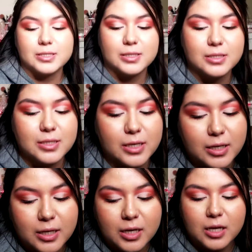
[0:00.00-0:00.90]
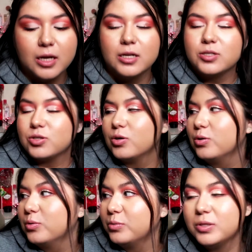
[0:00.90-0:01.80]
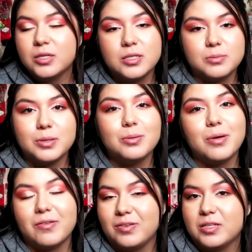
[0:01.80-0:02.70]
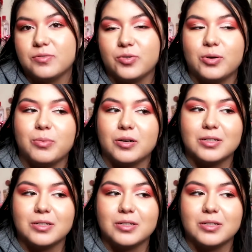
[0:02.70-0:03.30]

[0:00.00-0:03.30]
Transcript: can see. So it's been on my face for about